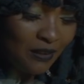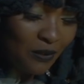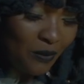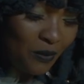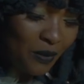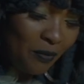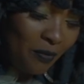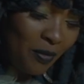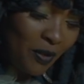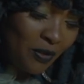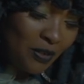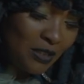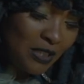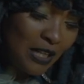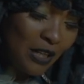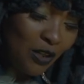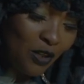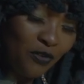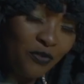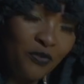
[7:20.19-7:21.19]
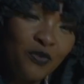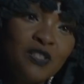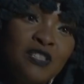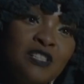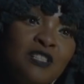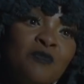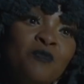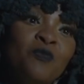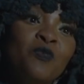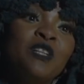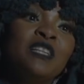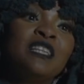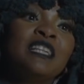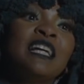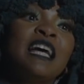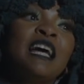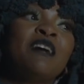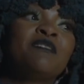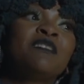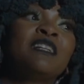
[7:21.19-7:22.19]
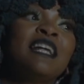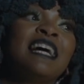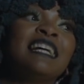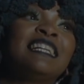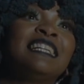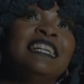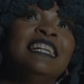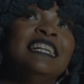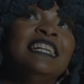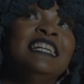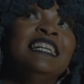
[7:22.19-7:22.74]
you about lack of wisdom when they haven't had